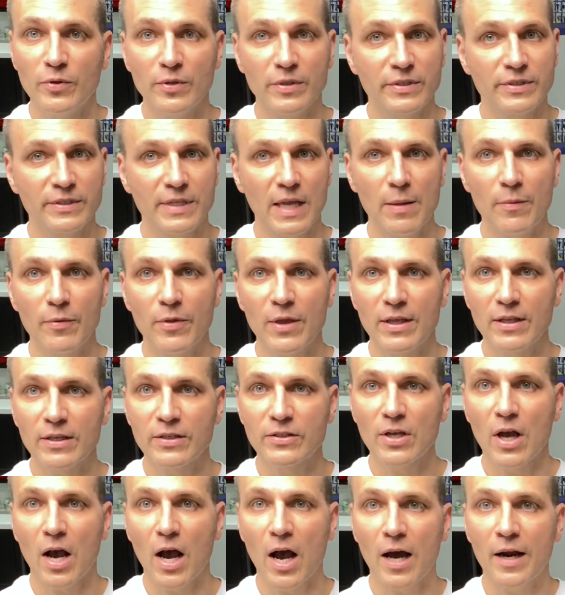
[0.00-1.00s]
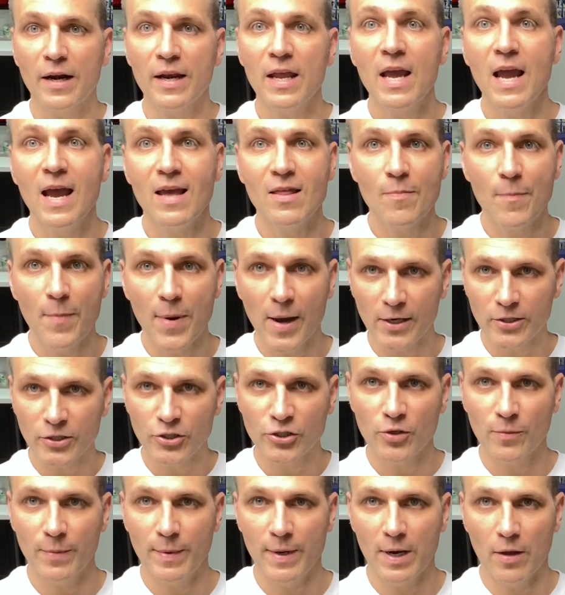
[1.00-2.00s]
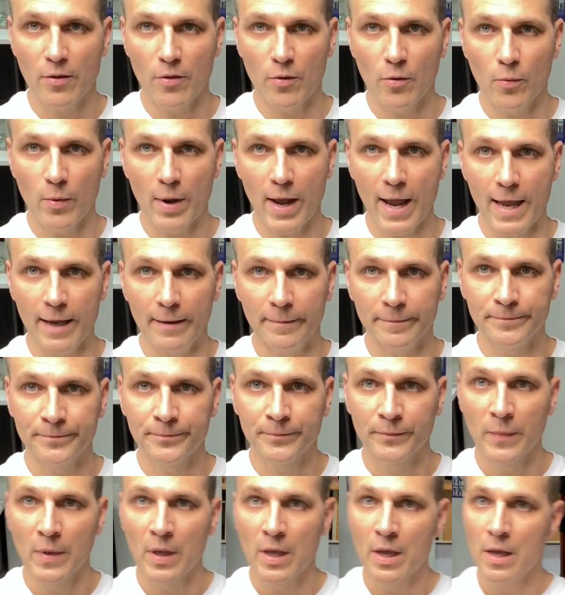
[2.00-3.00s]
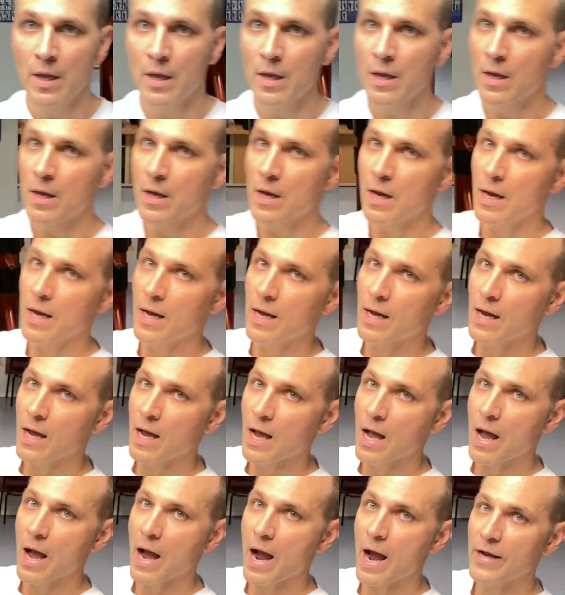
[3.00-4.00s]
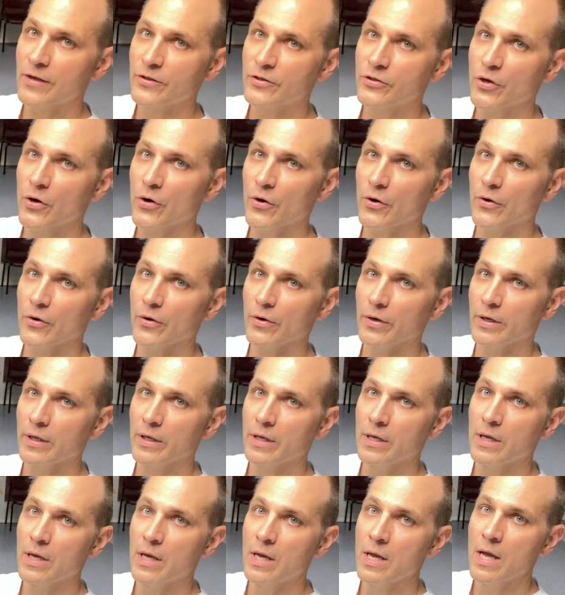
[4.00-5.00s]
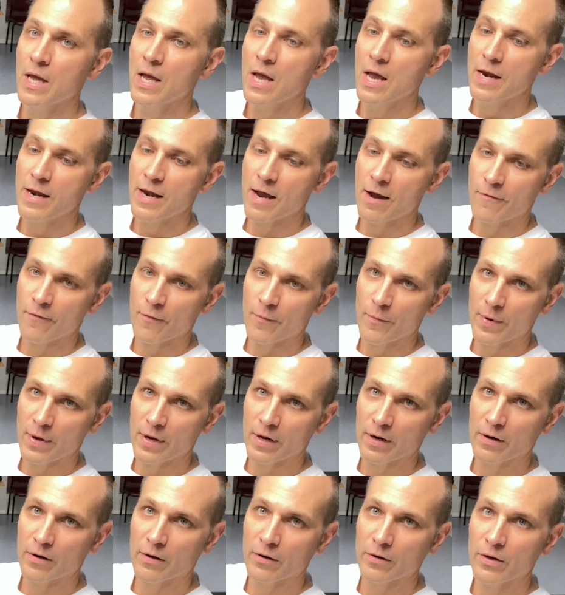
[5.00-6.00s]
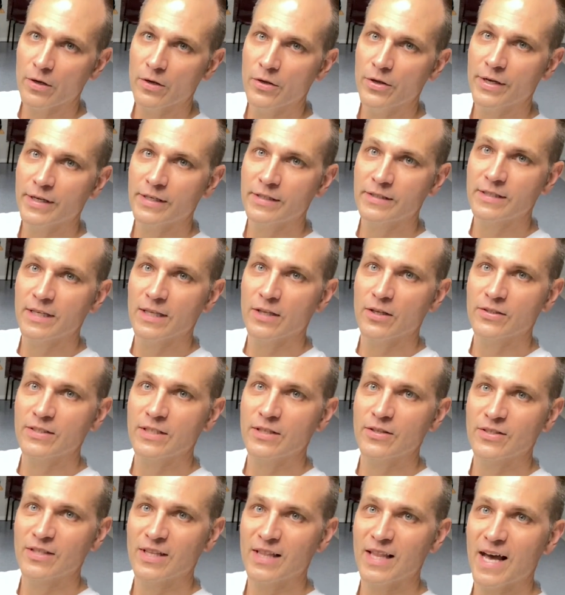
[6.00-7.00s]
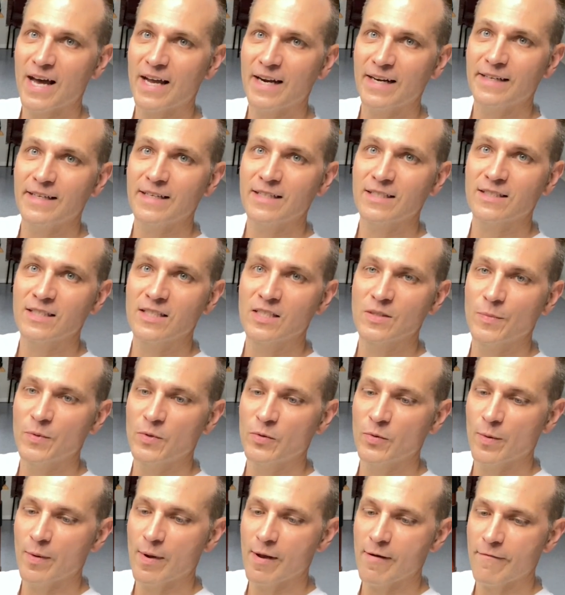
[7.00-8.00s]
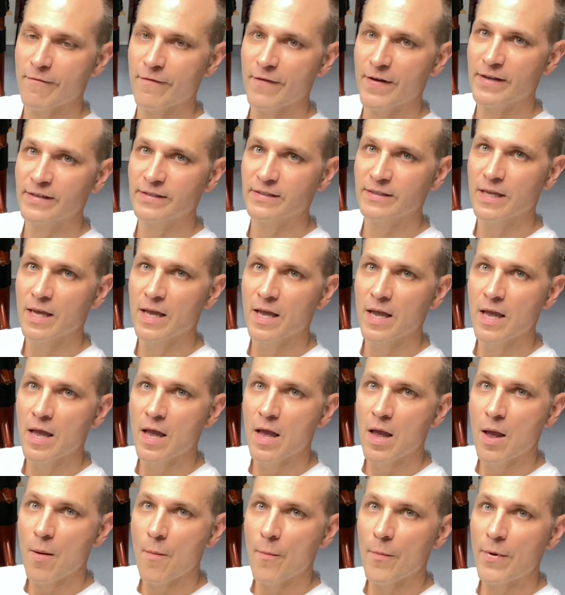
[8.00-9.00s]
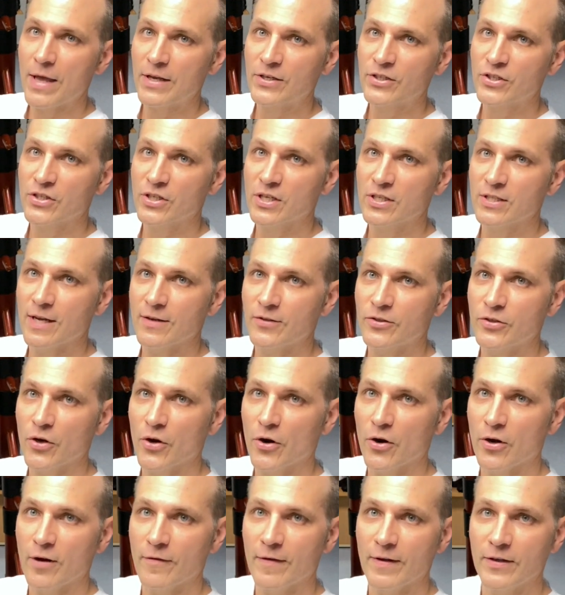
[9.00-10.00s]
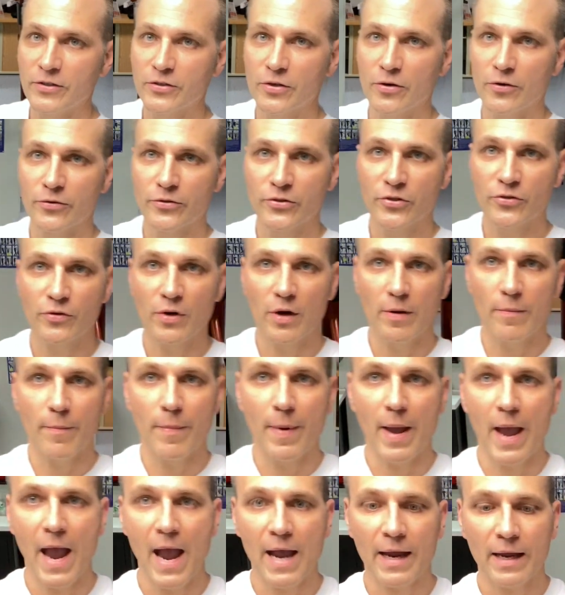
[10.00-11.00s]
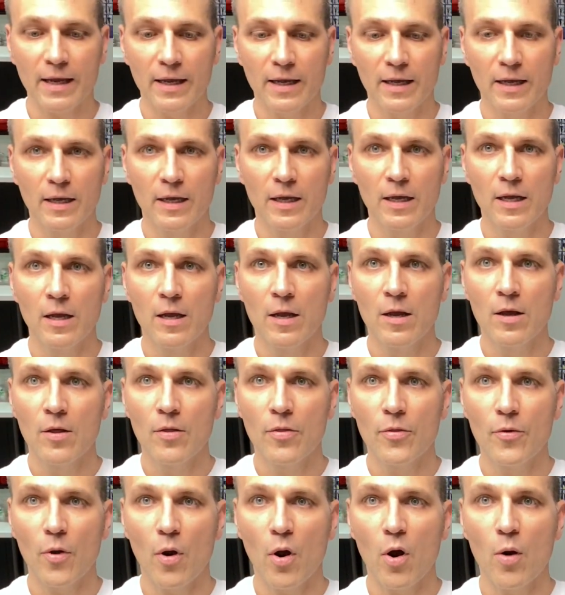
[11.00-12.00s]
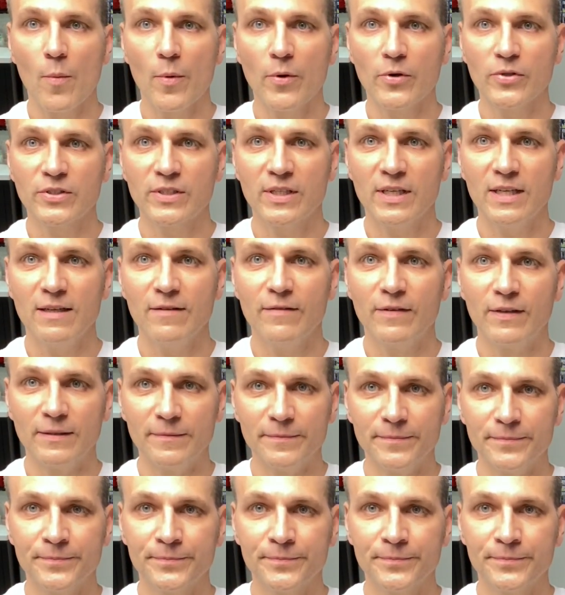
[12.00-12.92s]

the same thing, the Tan, and the punch should be on the way. I turn. Now from here, you can see it looks like there's a lot of distance between my fists, but that's just because I turn. If I turn straight back, they're almost even.